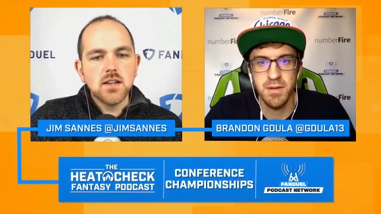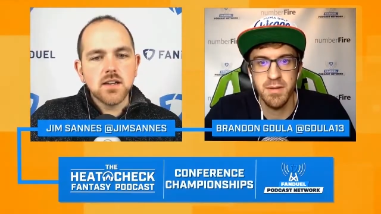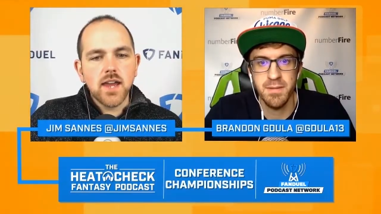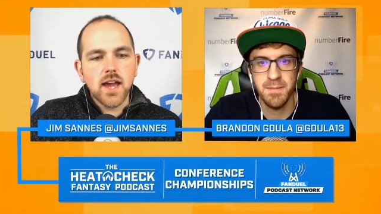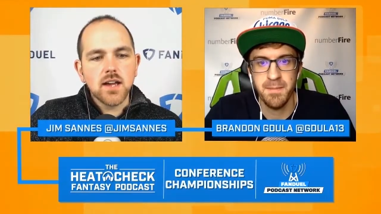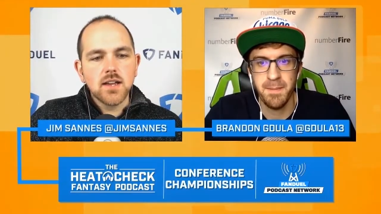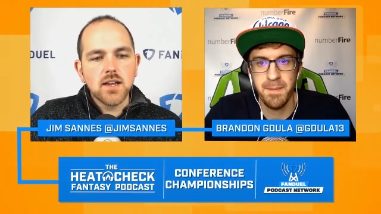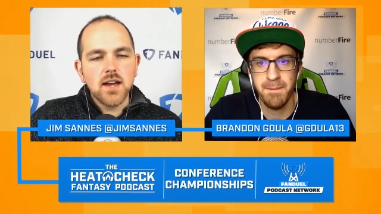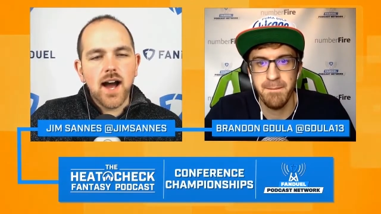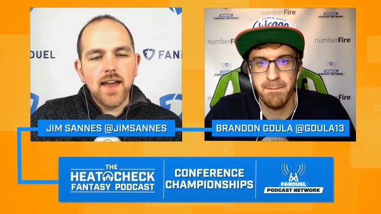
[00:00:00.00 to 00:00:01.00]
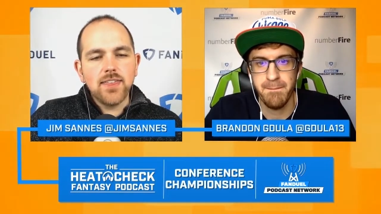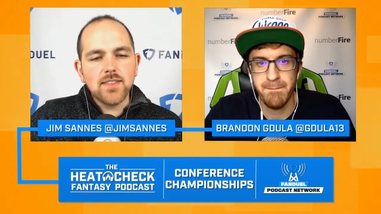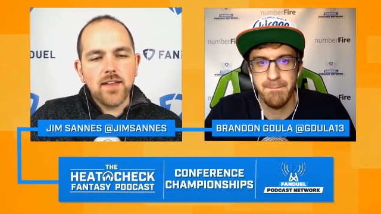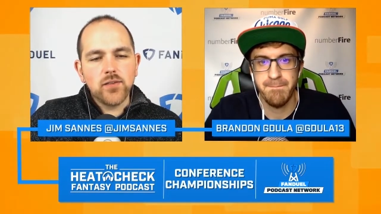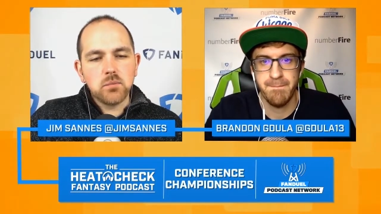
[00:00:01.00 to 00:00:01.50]
Speaker 1: Yeah, I think
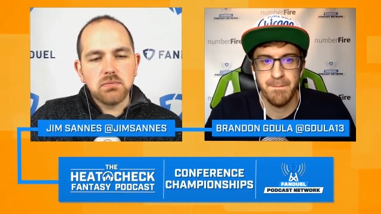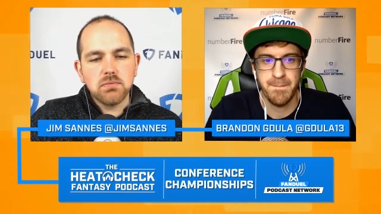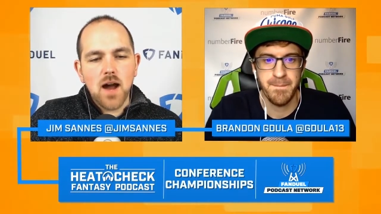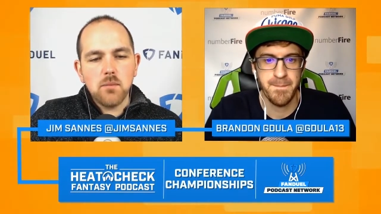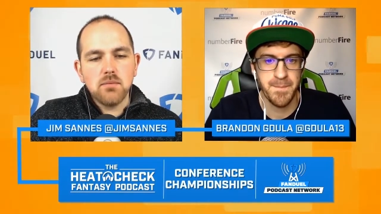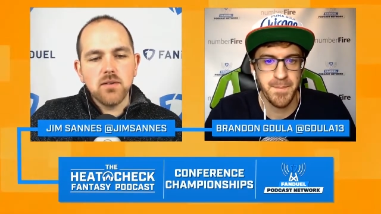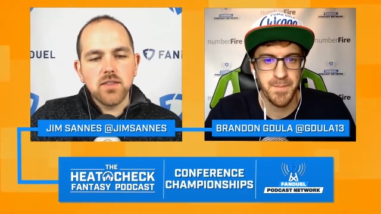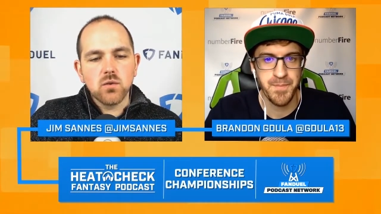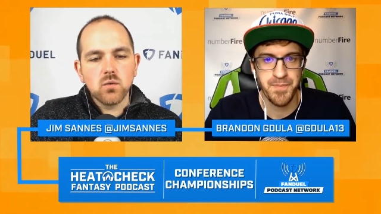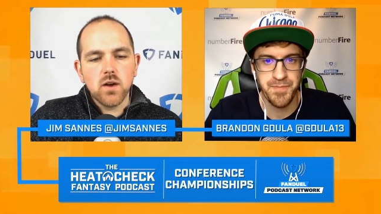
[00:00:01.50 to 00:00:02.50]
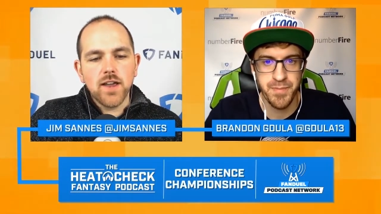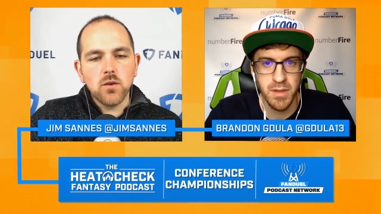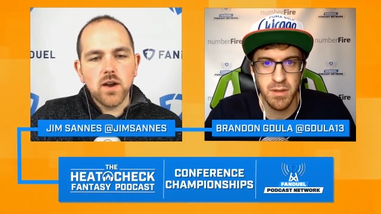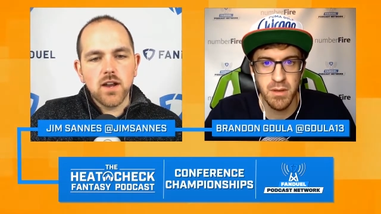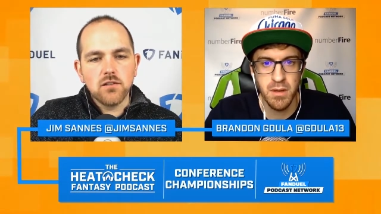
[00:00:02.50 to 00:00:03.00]
that's probably the right
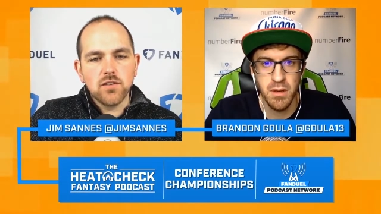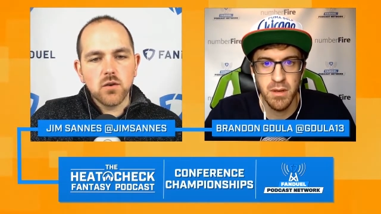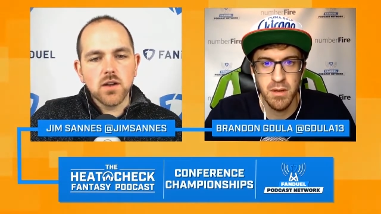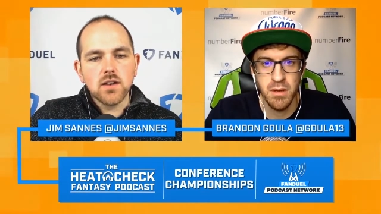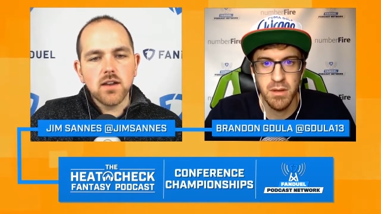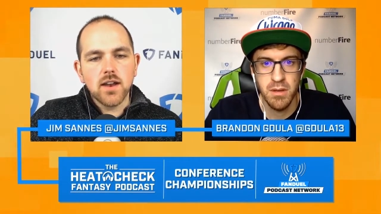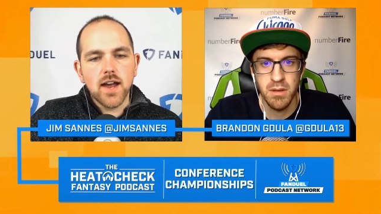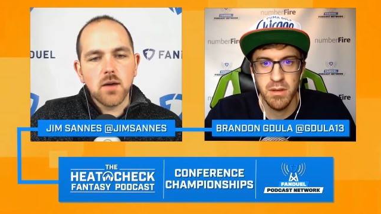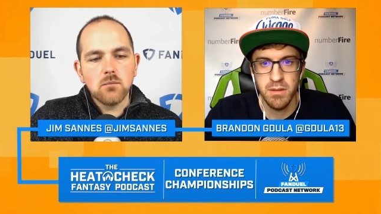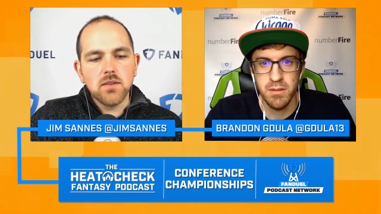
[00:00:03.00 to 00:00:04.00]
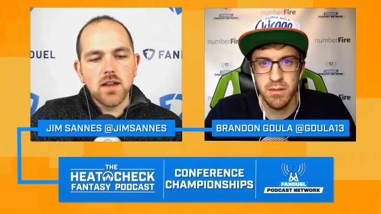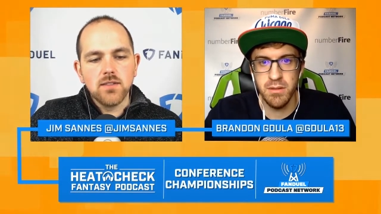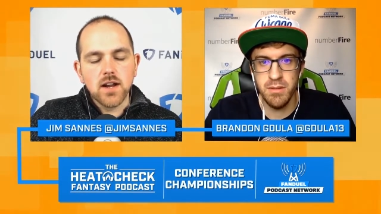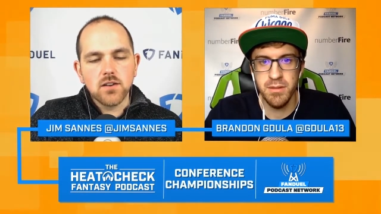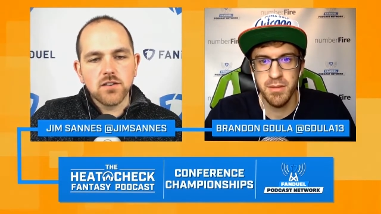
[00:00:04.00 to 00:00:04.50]
way to view it, and I'm
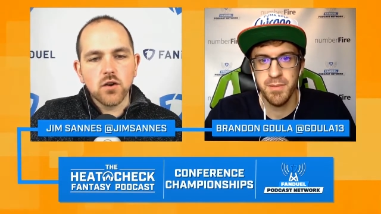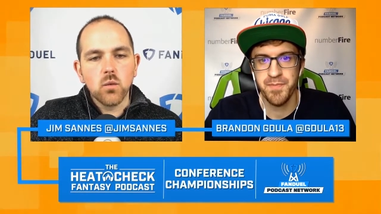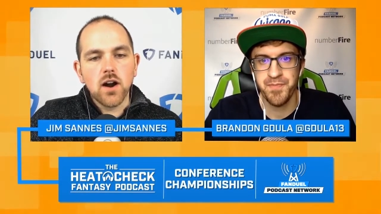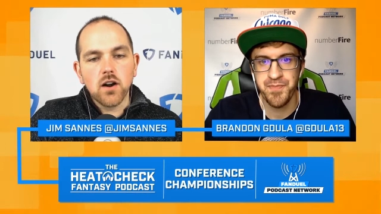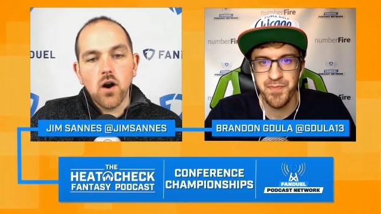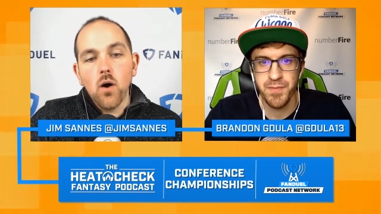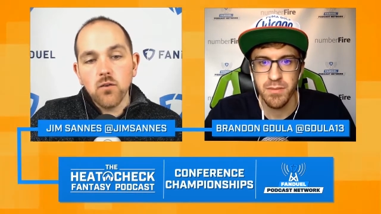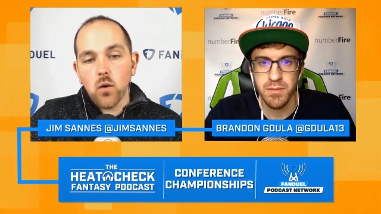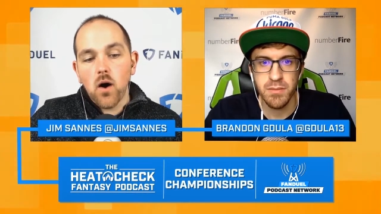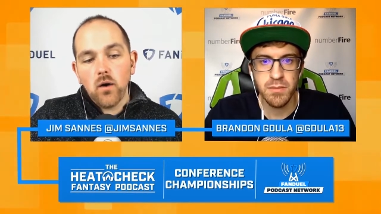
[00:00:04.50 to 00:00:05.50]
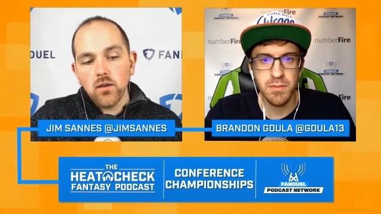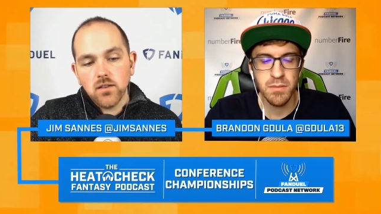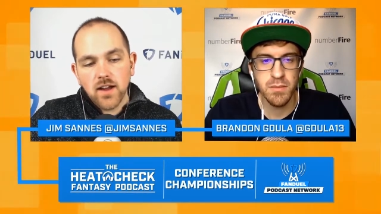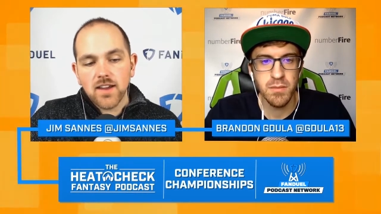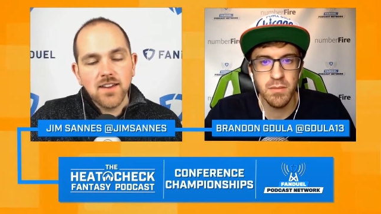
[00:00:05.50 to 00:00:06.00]
in there too. Where overall,
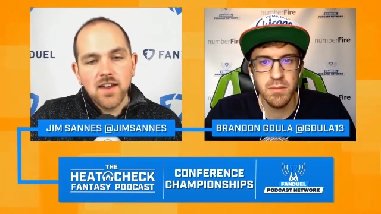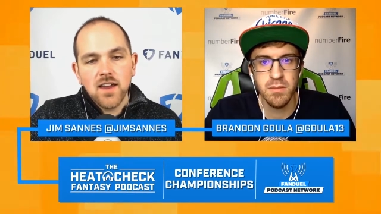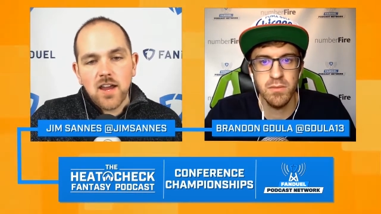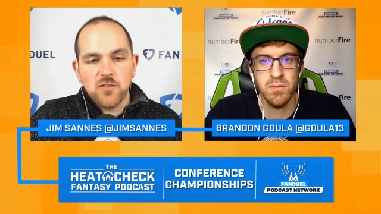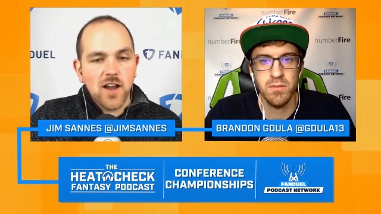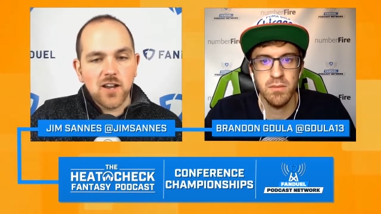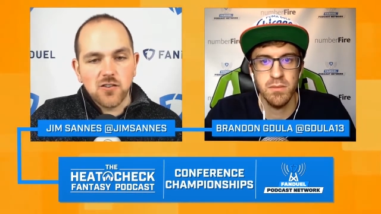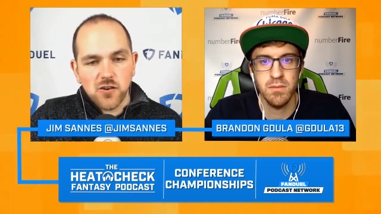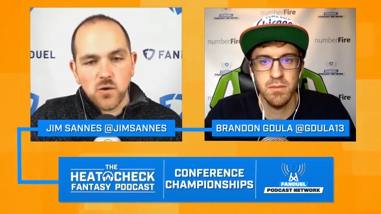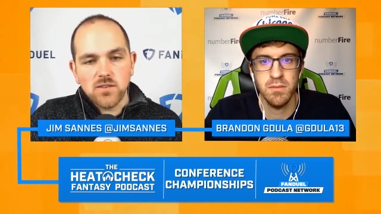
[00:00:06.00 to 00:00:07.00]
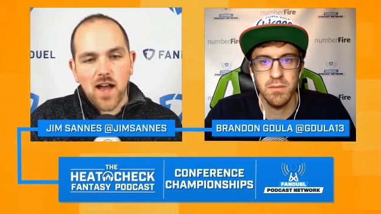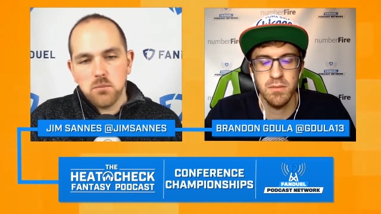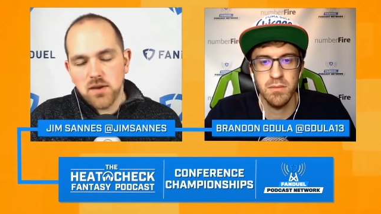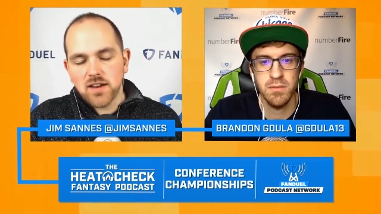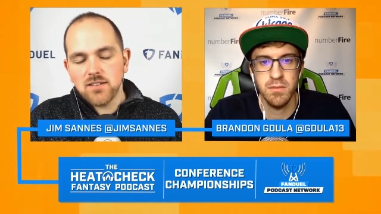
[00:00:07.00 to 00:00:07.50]
like if I could choose,
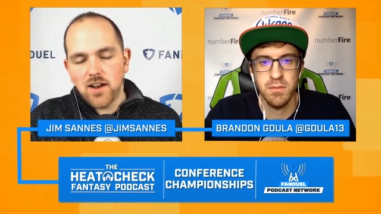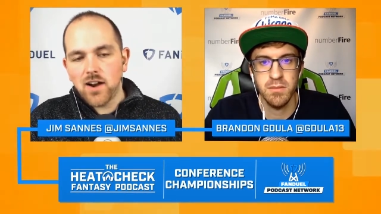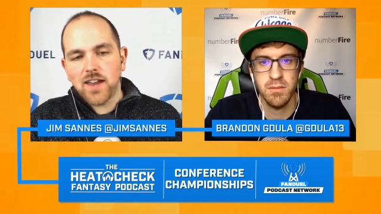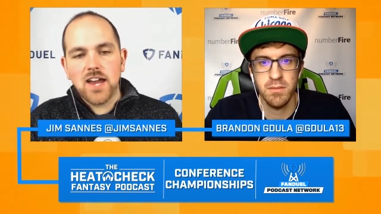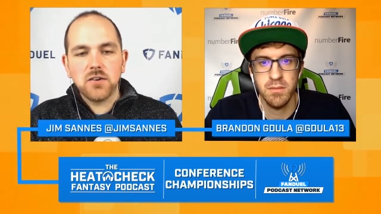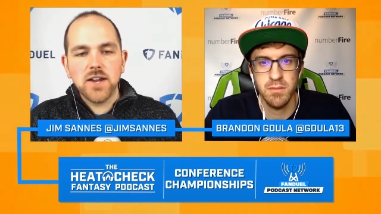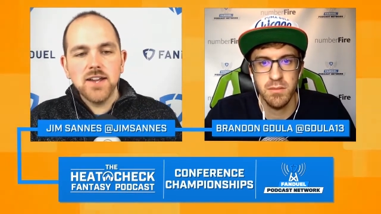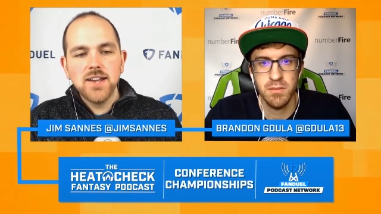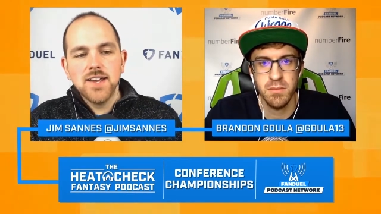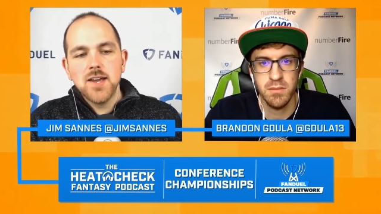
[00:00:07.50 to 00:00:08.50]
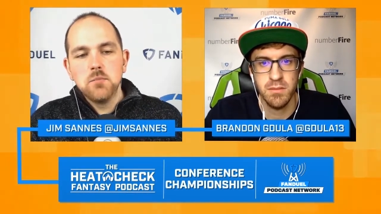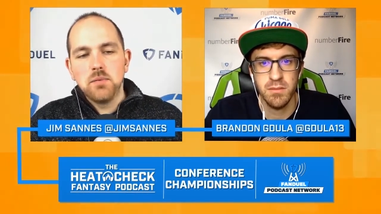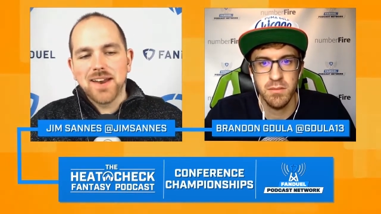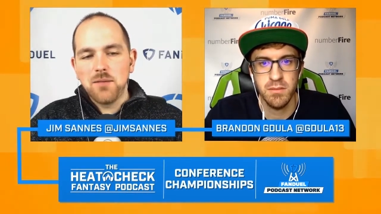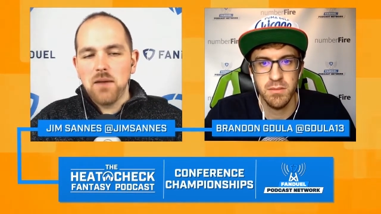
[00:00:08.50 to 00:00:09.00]
I'd pick Derrick Henry,
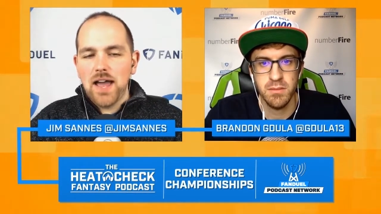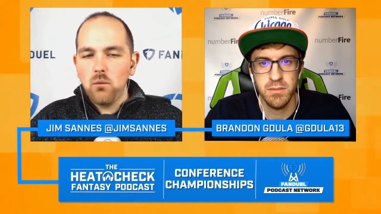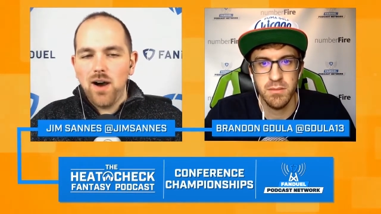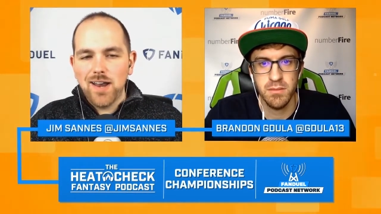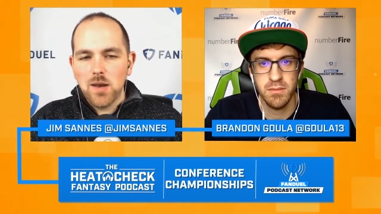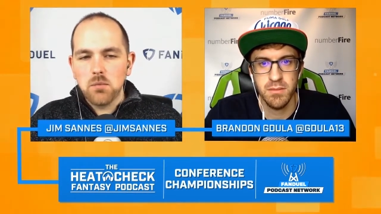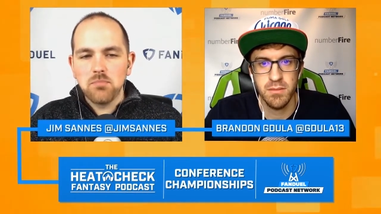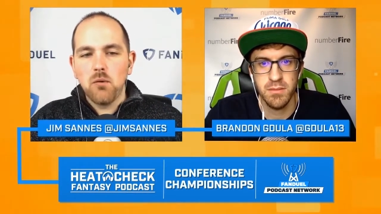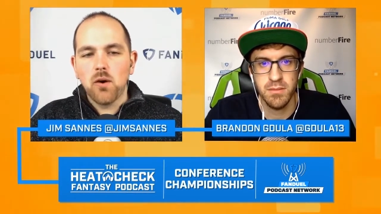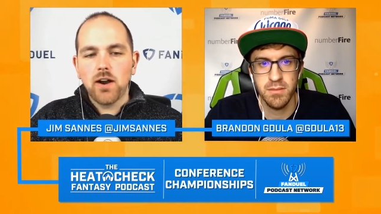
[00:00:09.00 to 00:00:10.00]
but I might wind up with more